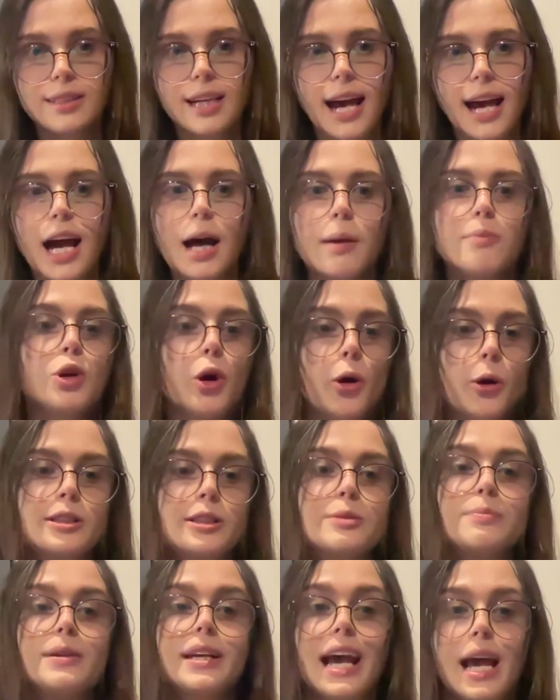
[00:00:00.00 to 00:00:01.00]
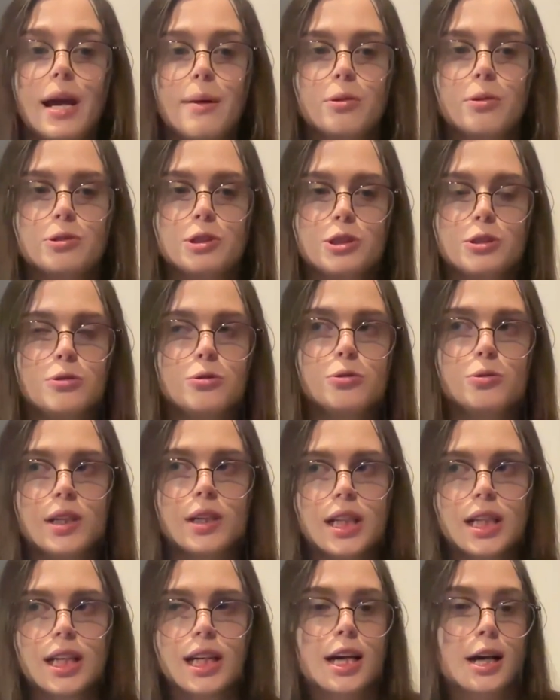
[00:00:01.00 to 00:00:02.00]
I'm going to be able to
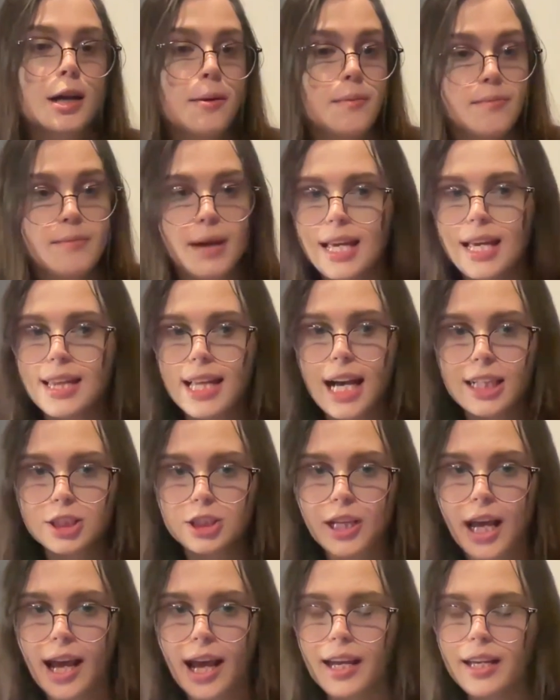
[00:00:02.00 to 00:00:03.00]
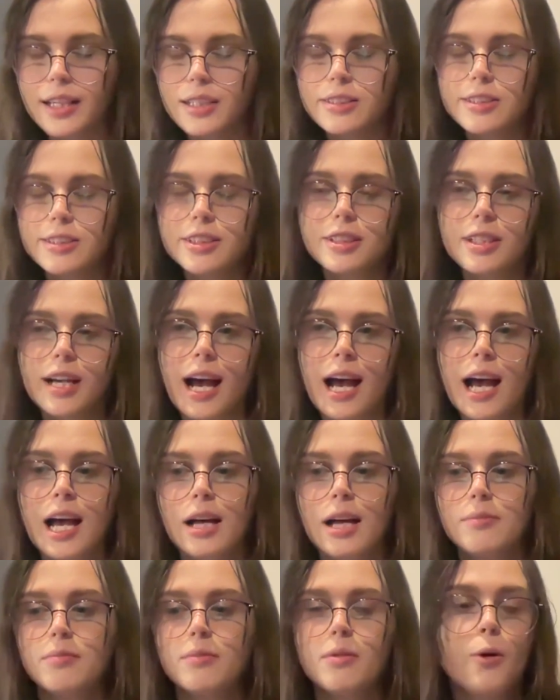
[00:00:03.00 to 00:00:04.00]
make that change.
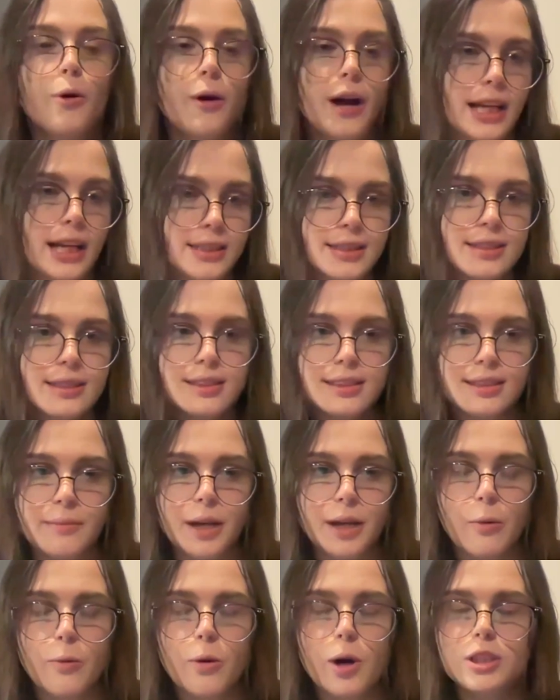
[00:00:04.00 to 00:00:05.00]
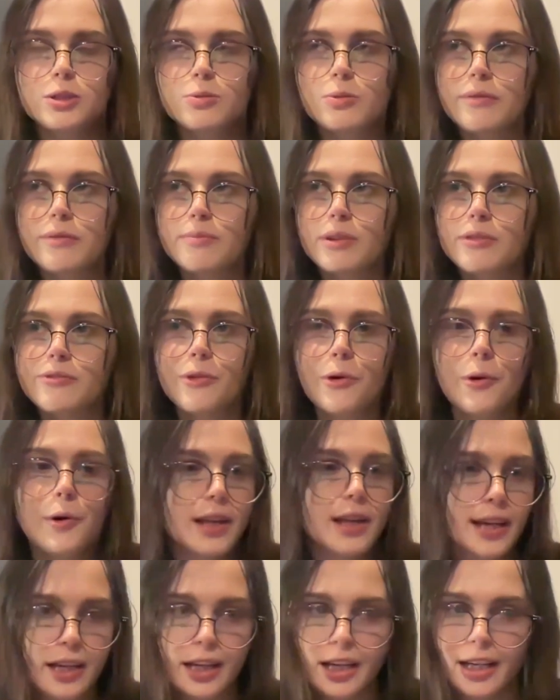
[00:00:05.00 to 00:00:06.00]
Or as someone I worked with before, did
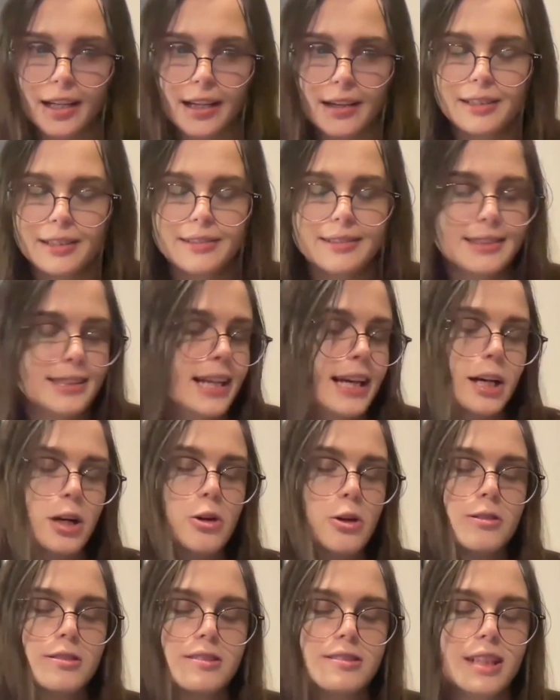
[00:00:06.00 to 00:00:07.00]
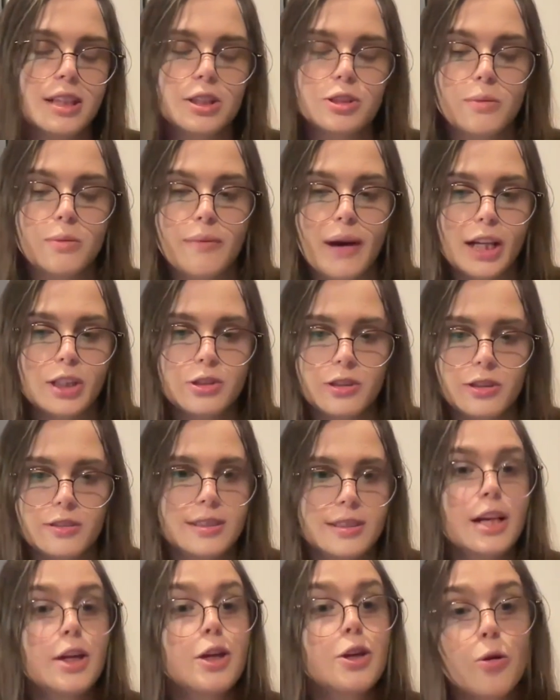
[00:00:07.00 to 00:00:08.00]
a consultation manager who's
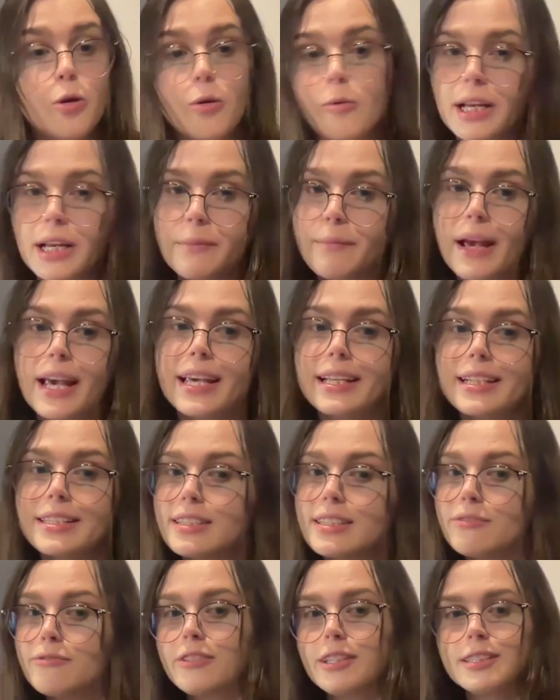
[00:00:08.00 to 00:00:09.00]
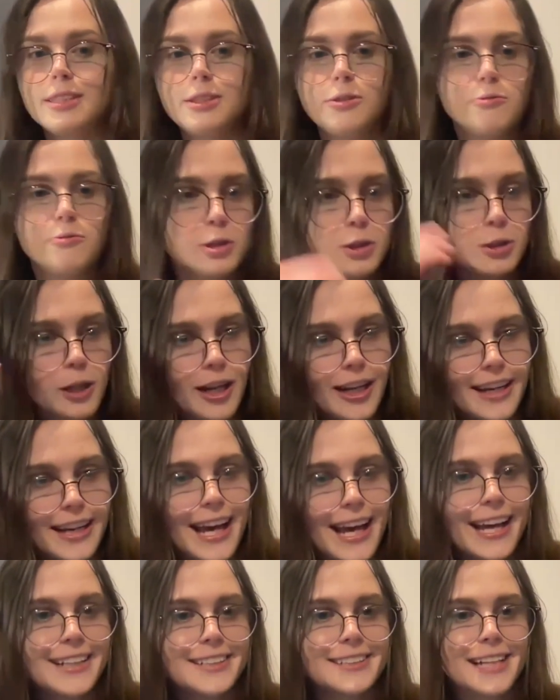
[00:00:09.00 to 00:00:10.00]
like, you're already making a difference. You've just got to get
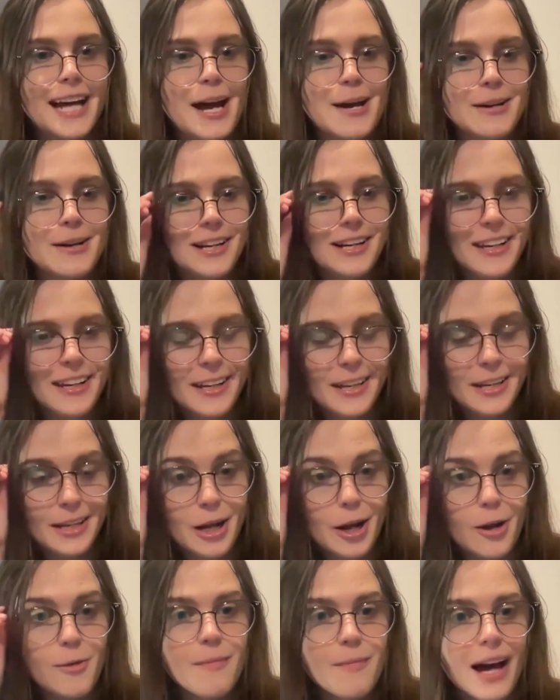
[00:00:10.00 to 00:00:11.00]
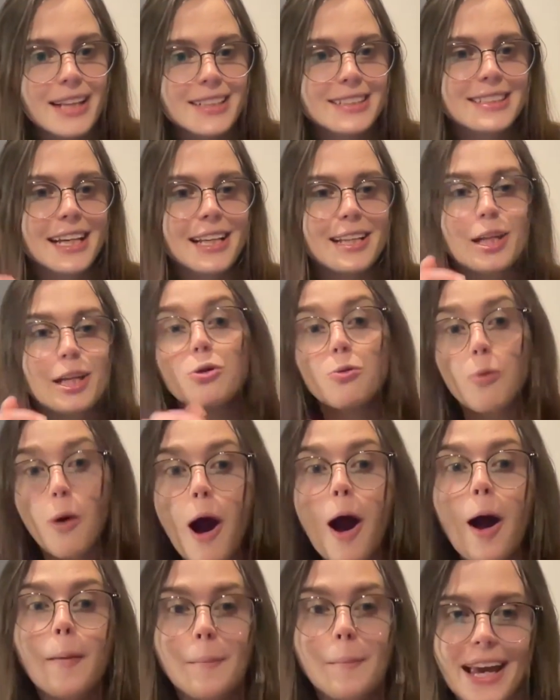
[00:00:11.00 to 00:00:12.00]
into that, mindset that you
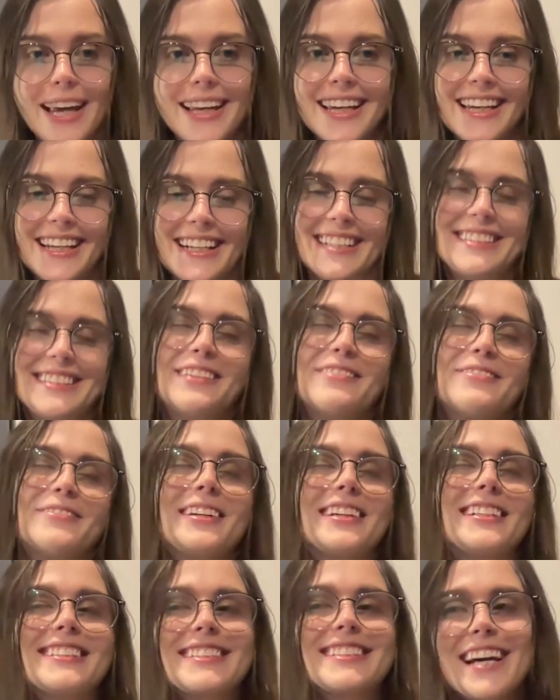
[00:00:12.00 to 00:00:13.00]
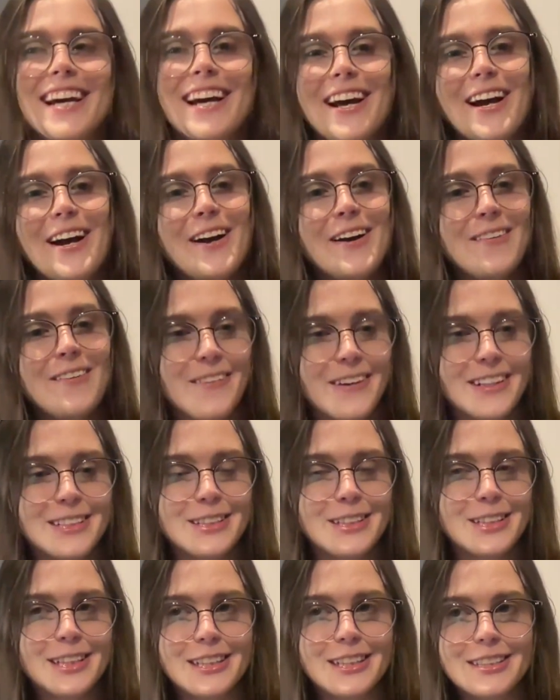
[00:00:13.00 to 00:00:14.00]
are making a difference,
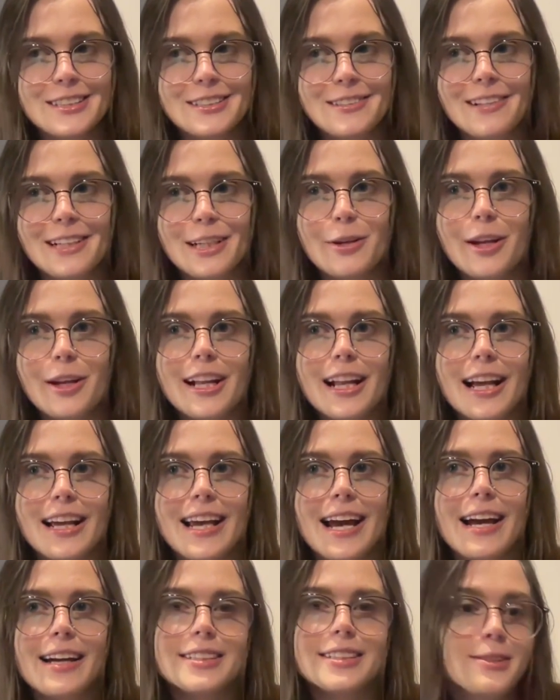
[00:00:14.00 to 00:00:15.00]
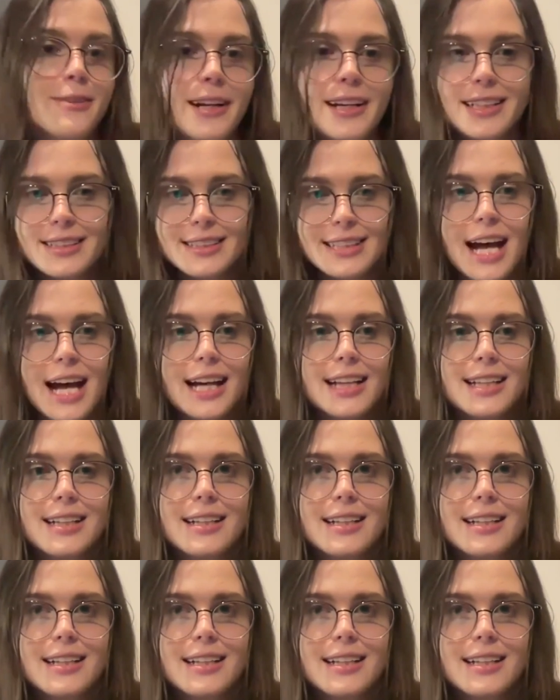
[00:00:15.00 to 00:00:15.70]
which is really good. And so I guess that